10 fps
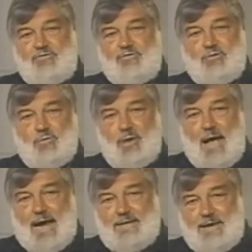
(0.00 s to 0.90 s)
is
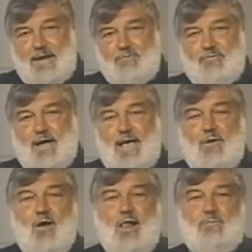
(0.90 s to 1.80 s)
to
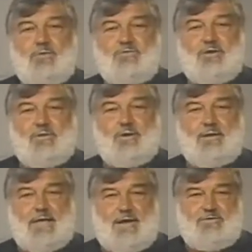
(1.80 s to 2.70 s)
identify all
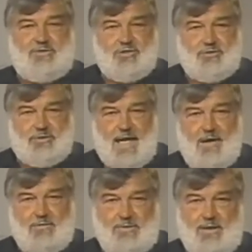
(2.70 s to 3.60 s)
material that is issued
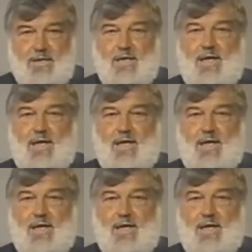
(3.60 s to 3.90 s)
out,